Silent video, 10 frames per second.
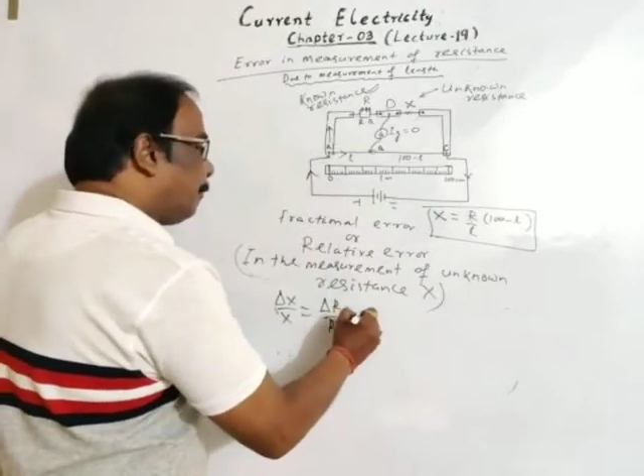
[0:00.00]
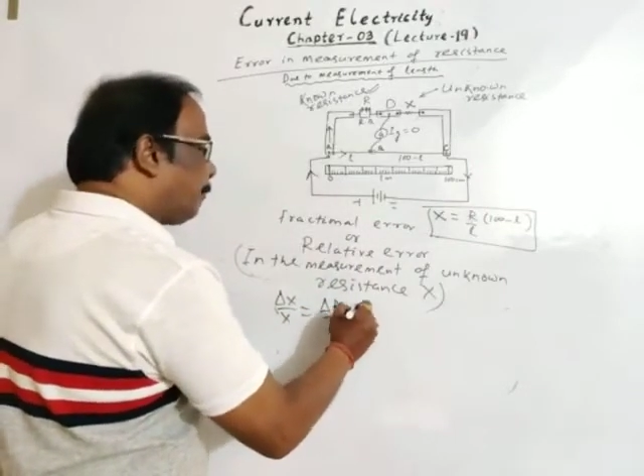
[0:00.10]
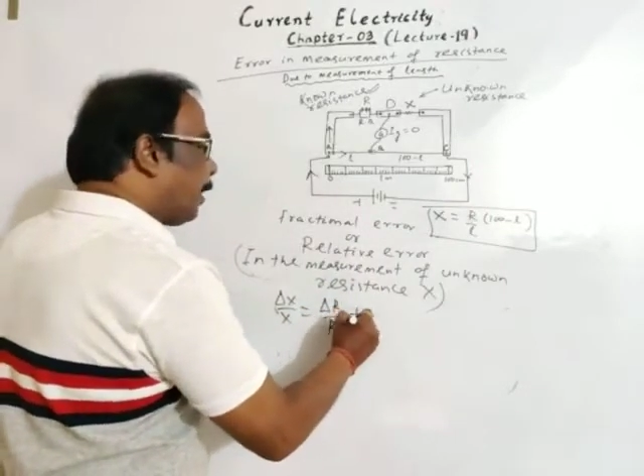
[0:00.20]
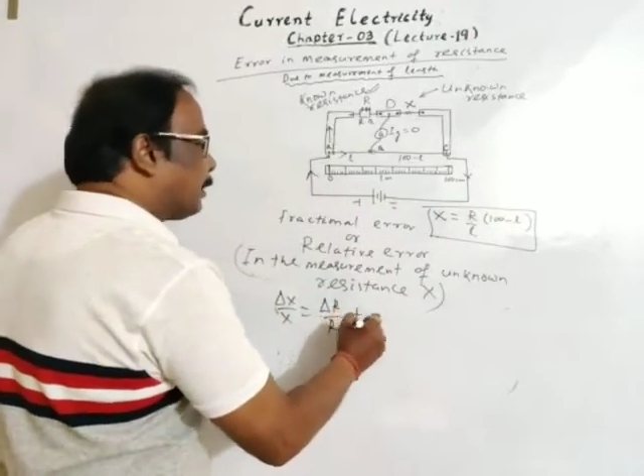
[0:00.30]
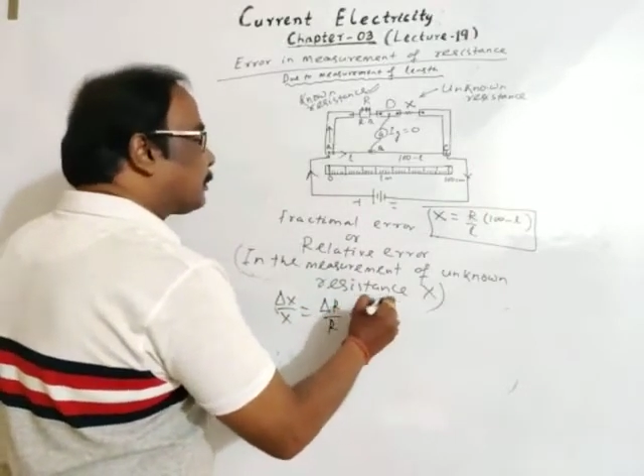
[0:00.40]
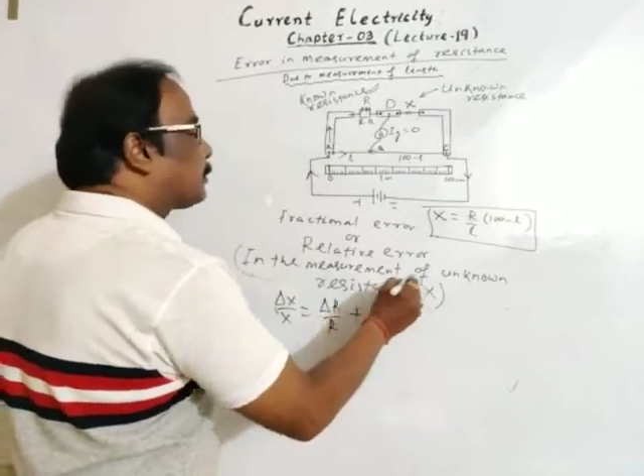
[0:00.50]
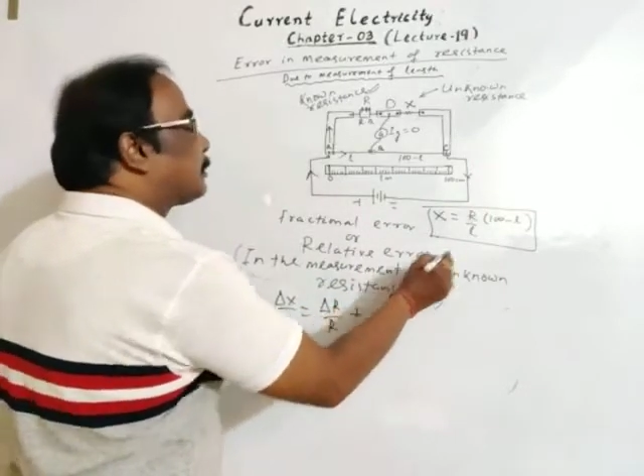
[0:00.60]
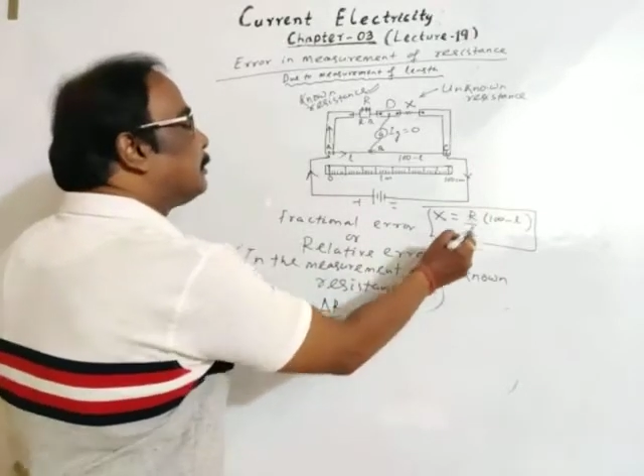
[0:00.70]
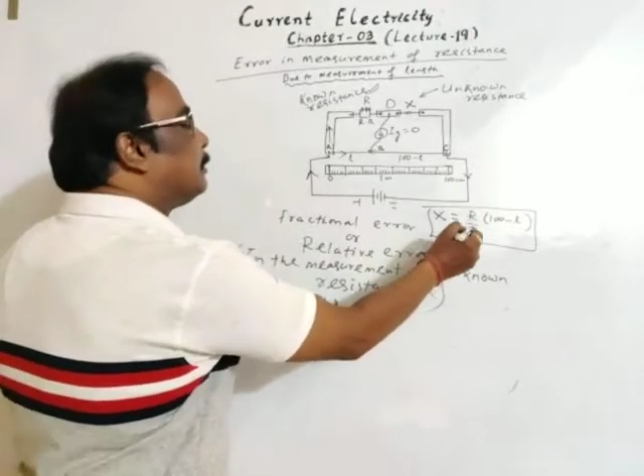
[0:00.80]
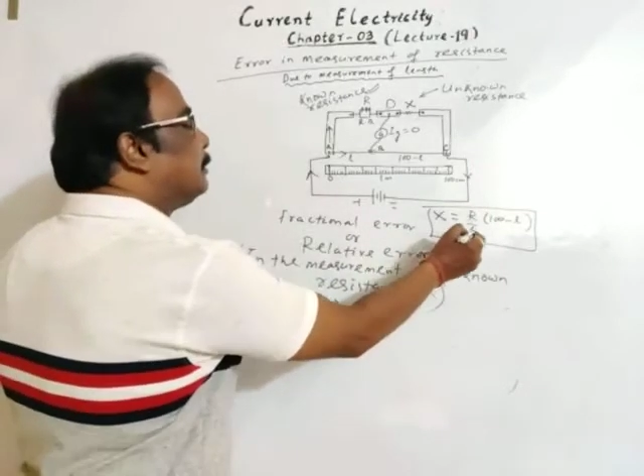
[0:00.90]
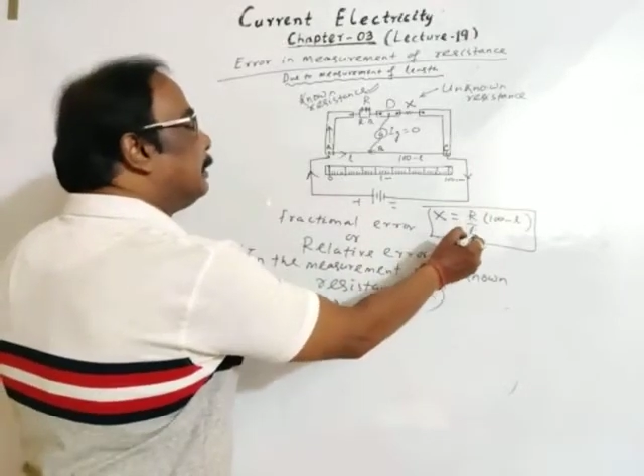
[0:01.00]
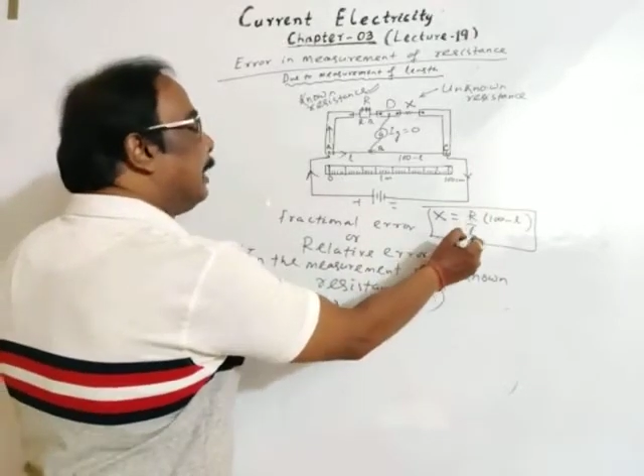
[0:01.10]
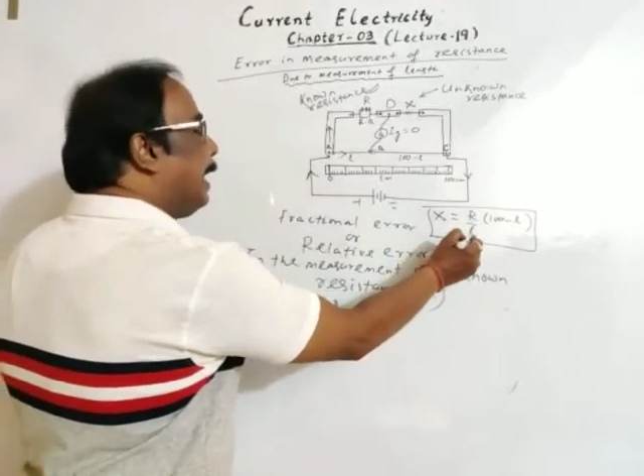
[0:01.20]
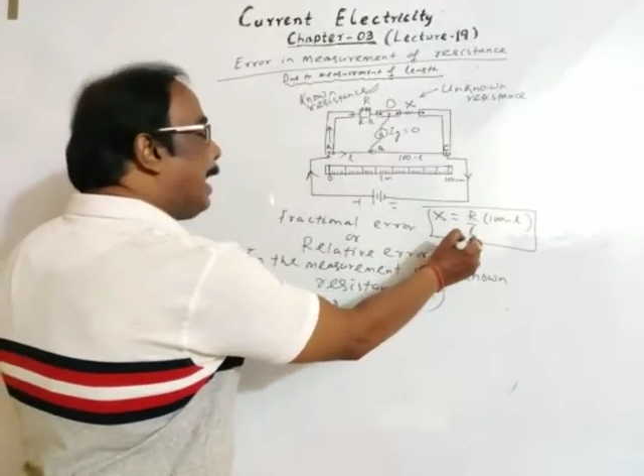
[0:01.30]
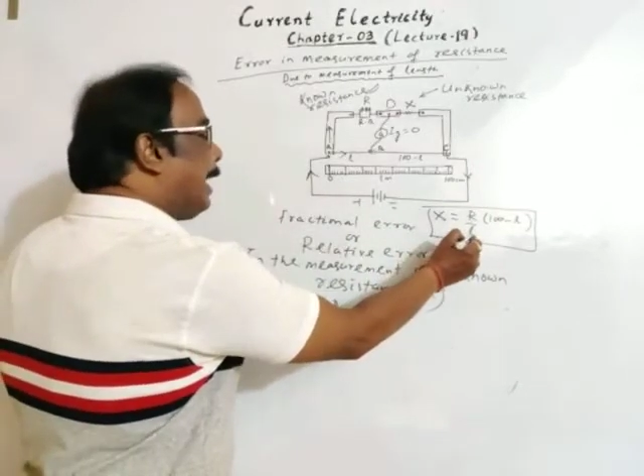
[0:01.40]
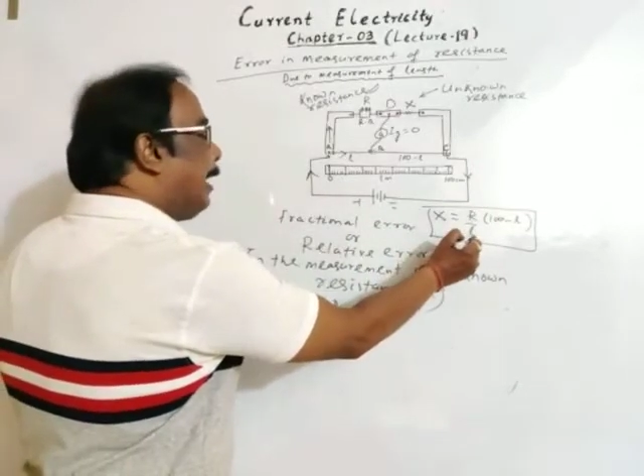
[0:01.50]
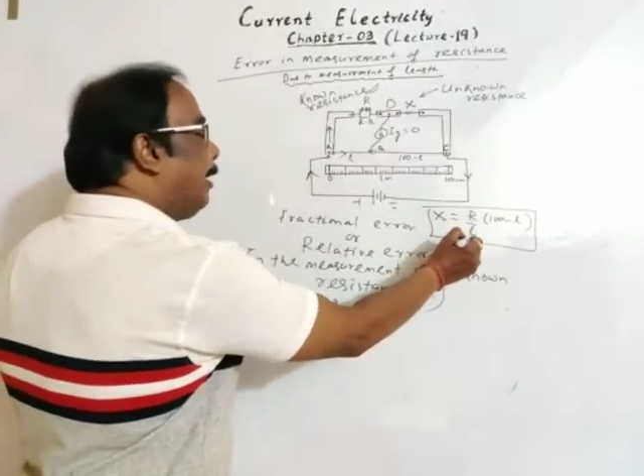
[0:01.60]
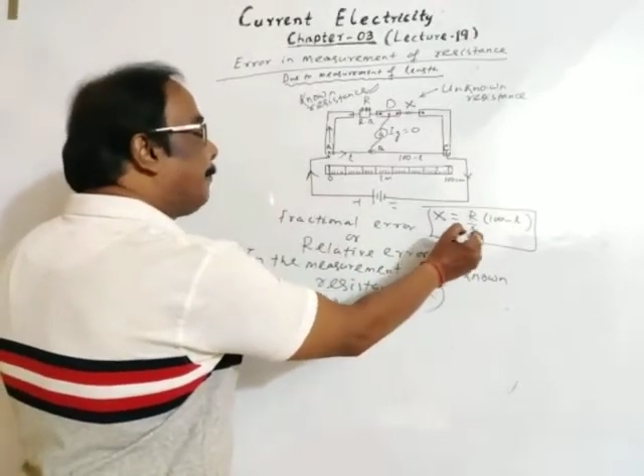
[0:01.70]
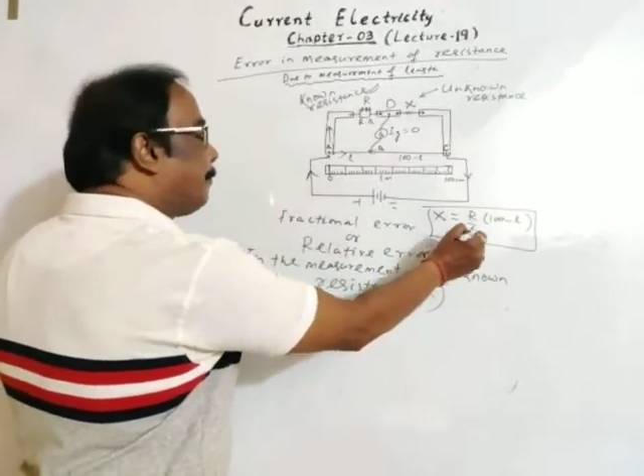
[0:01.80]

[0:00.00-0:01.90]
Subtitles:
plus L,